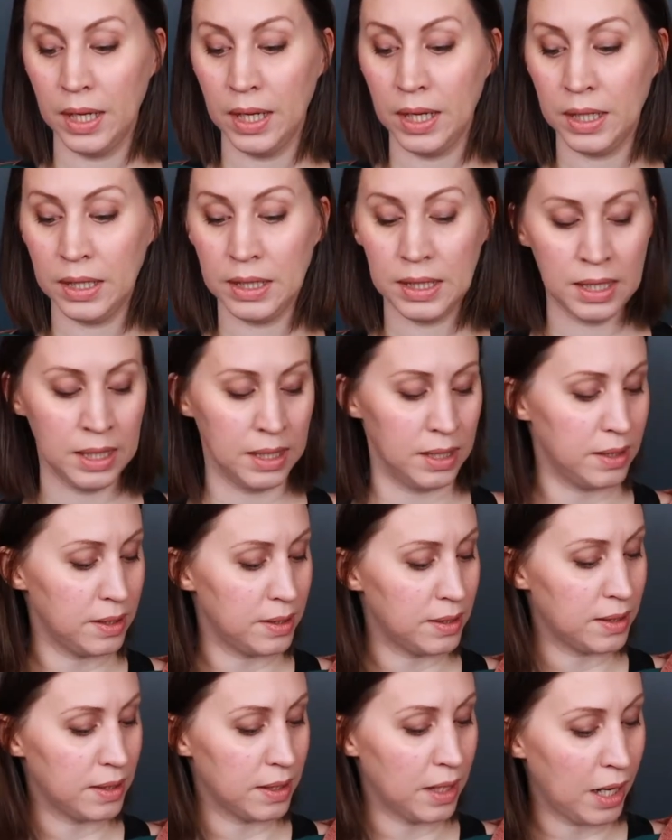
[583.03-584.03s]
It
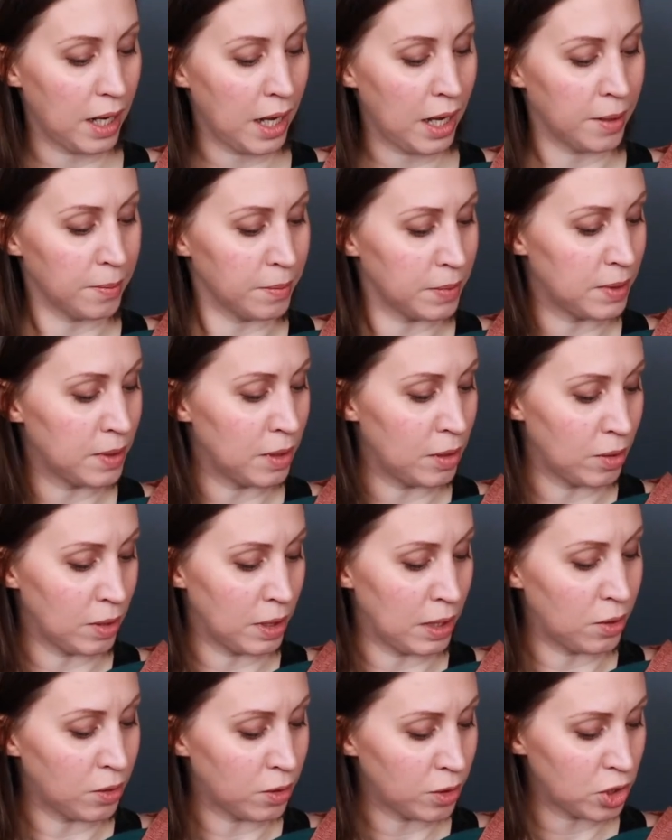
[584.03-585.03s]
is
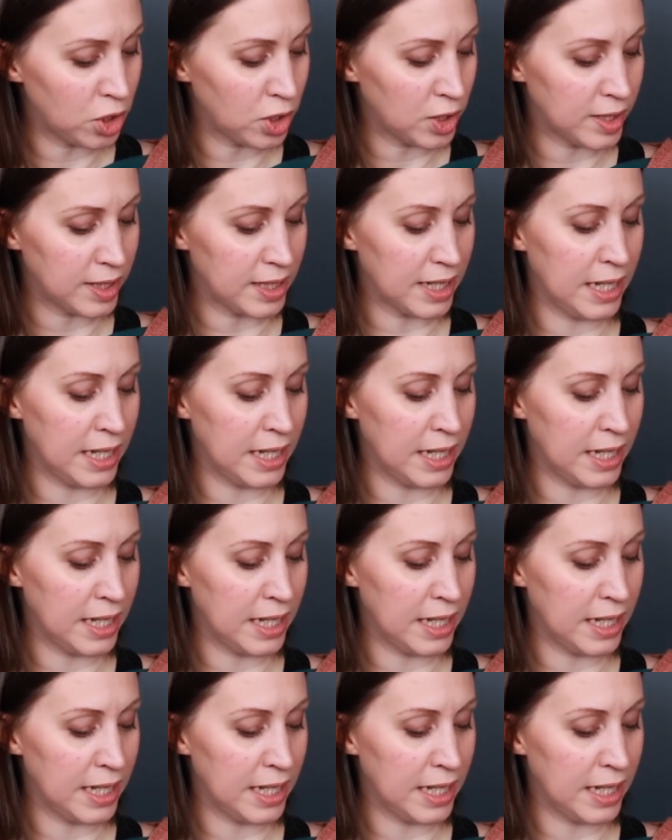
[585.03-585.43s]
absolutely gorgeous.